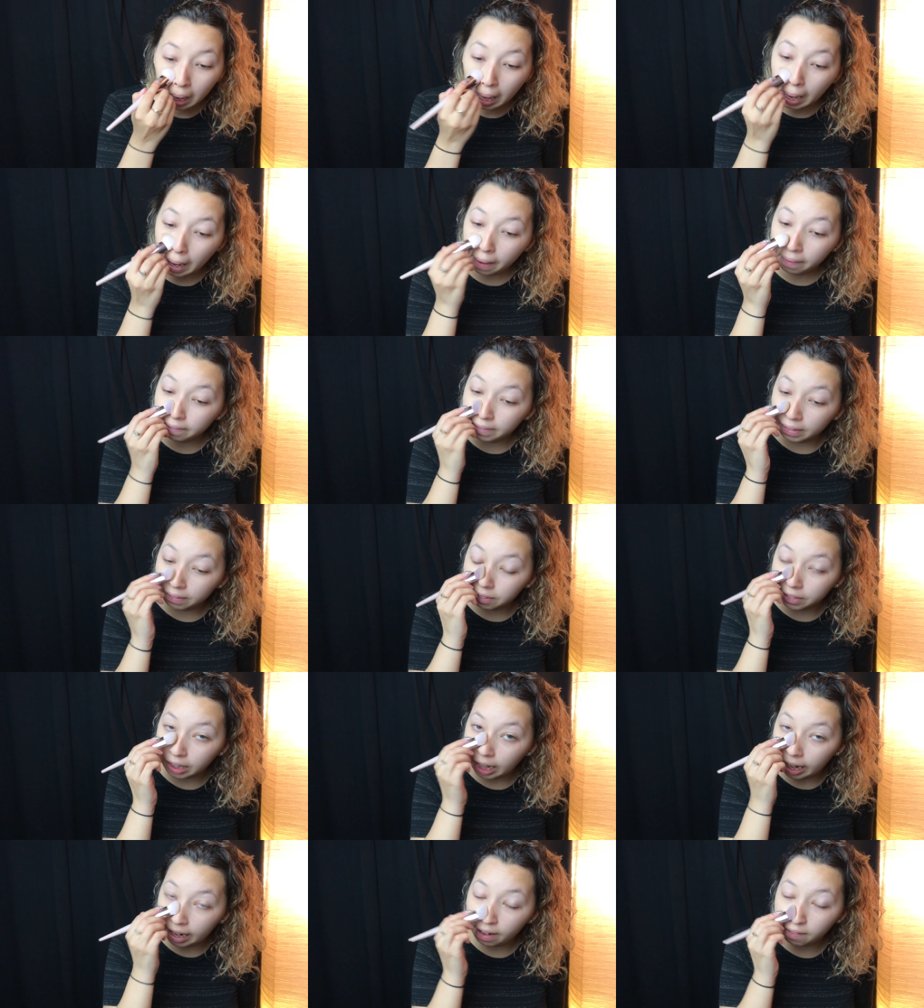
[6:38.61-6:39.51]
I
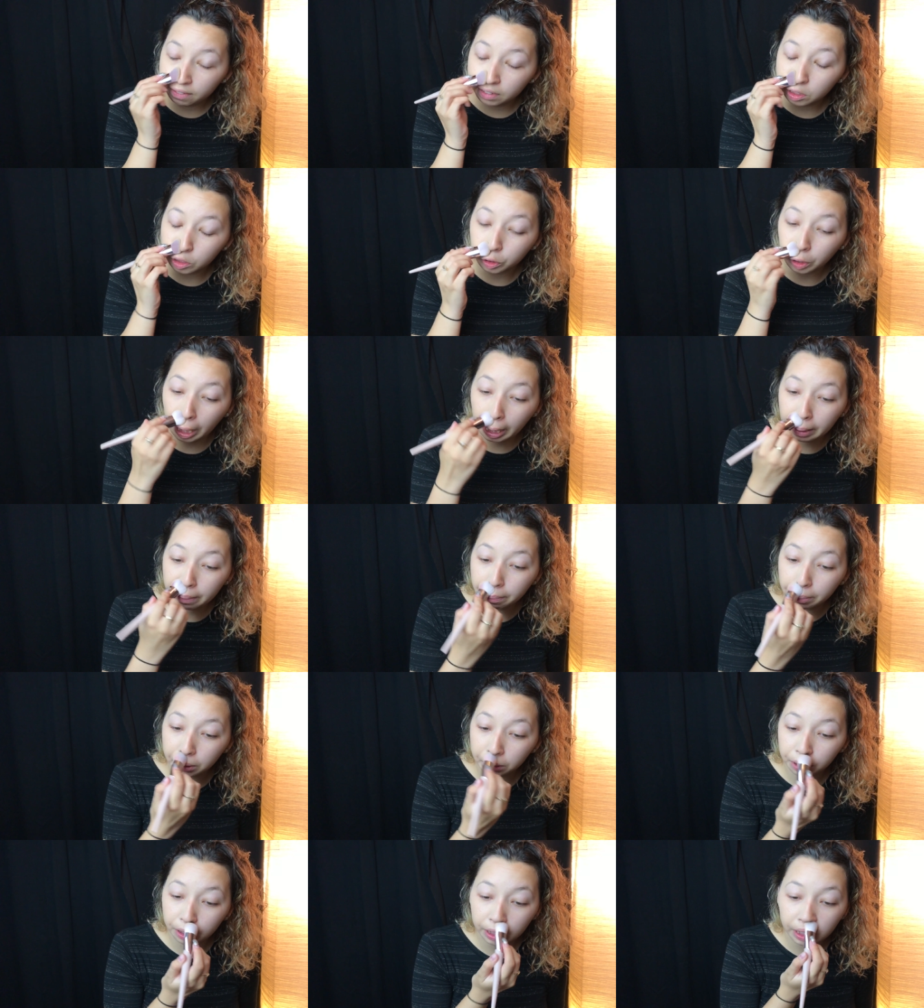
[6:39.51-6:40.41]
haven't tried
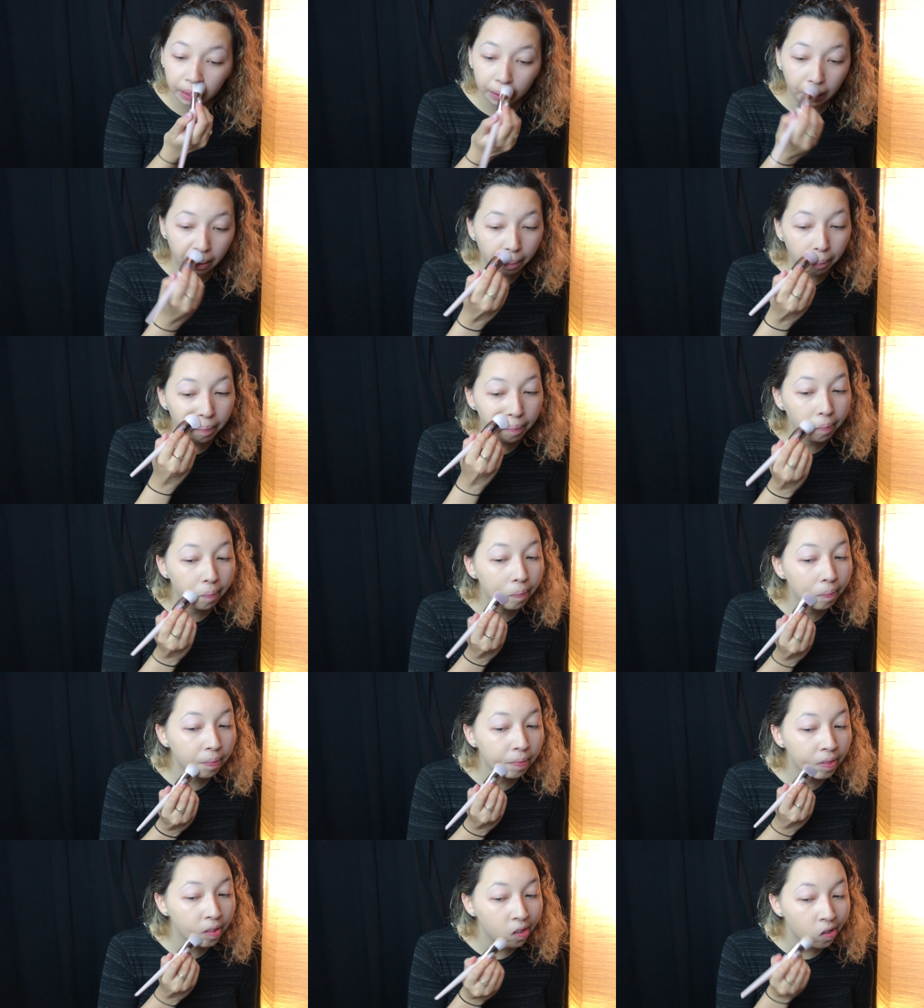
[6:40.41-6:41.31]
building it up.
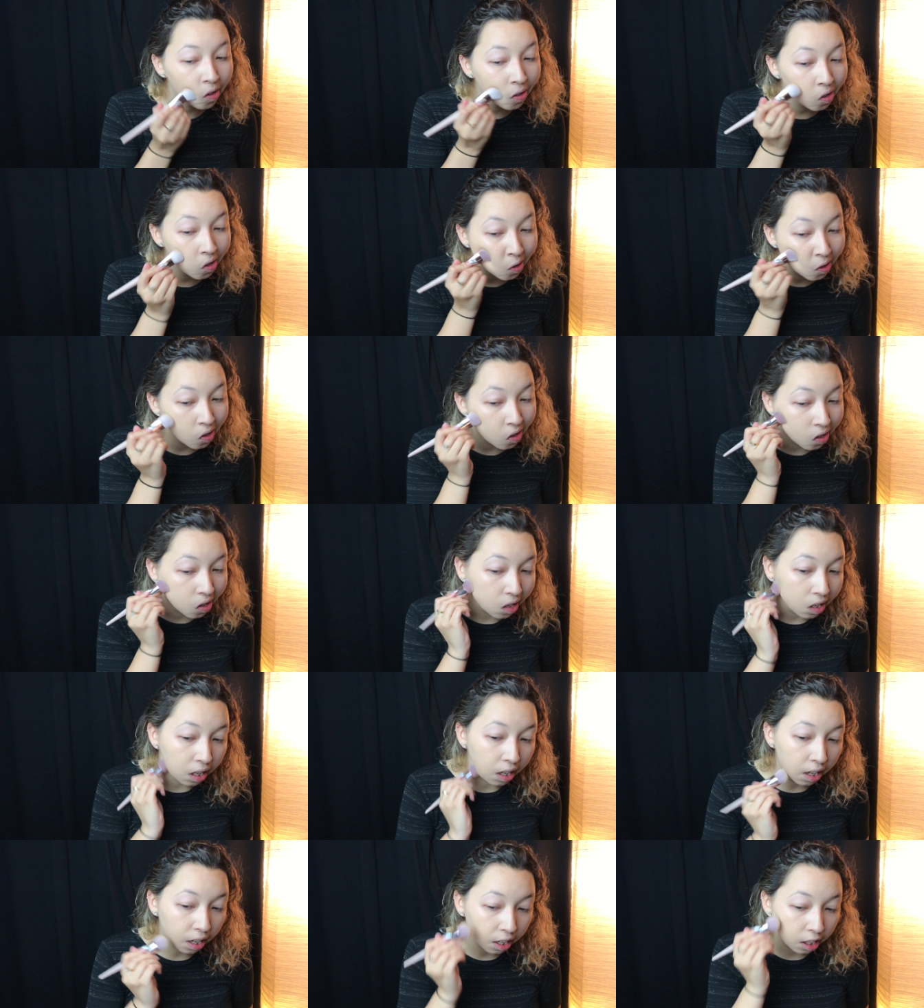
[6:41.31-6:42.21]

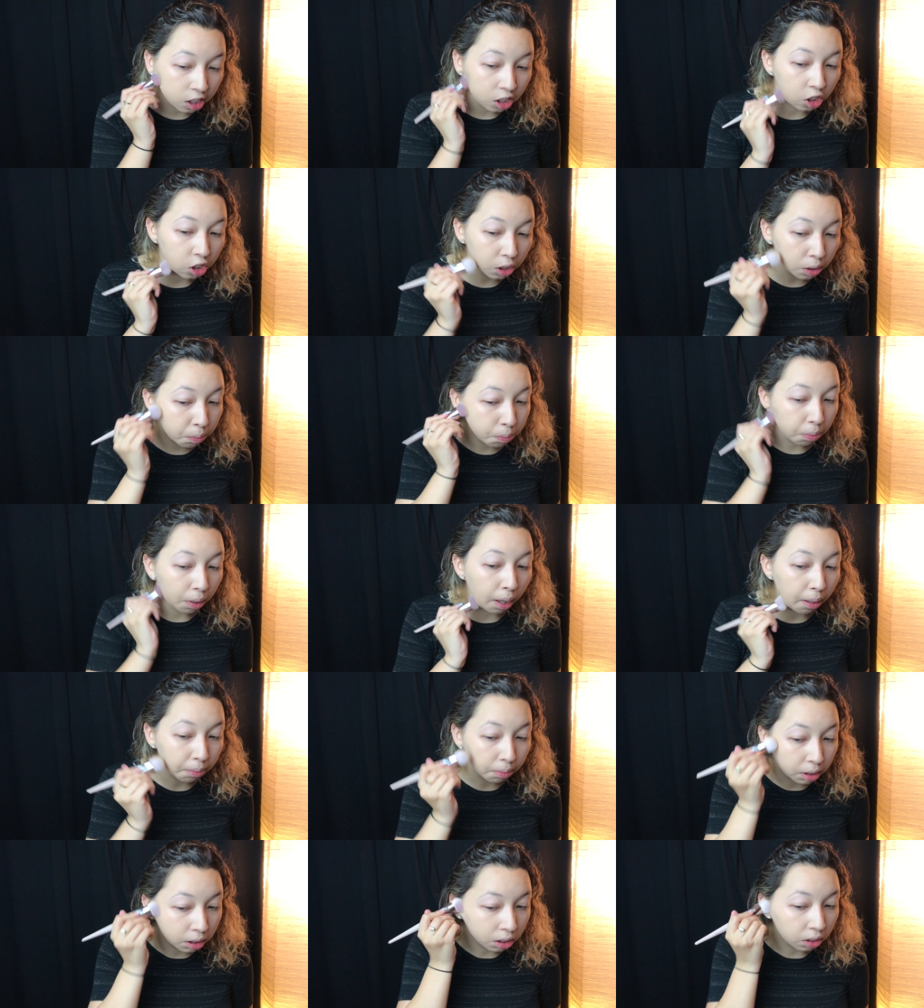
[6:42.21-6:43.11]
I should
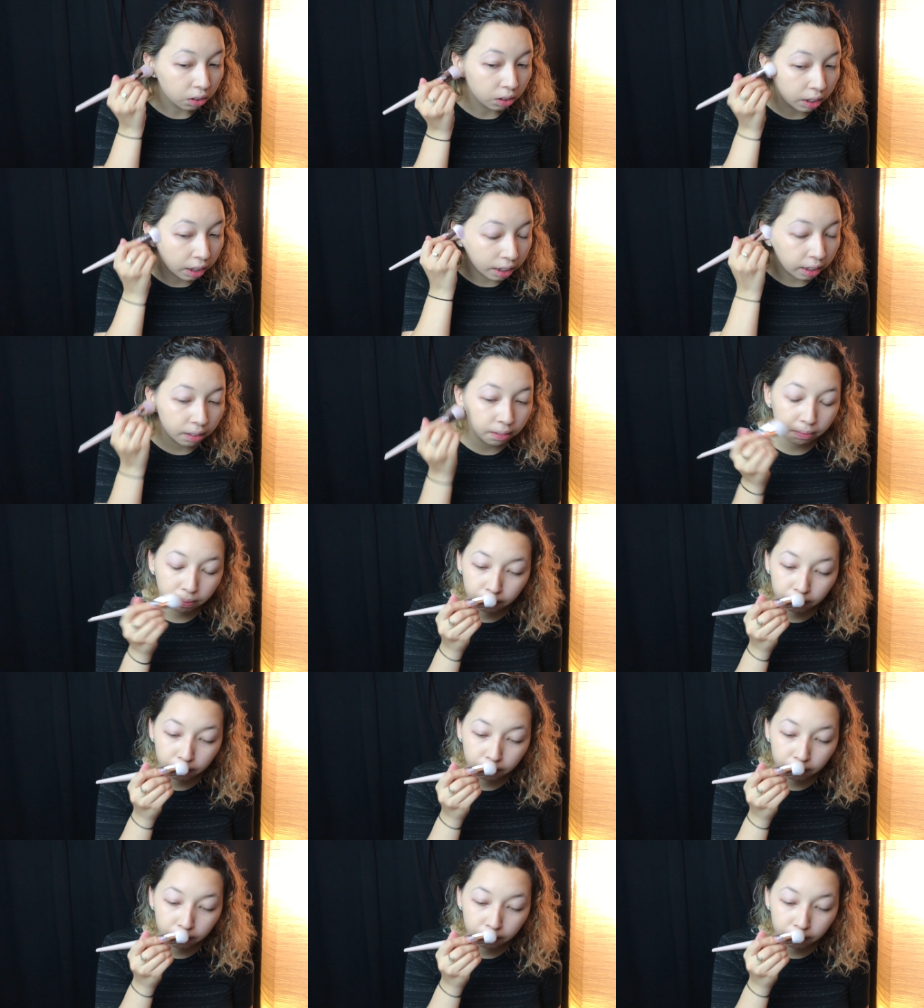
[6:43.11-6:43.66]
probably do that.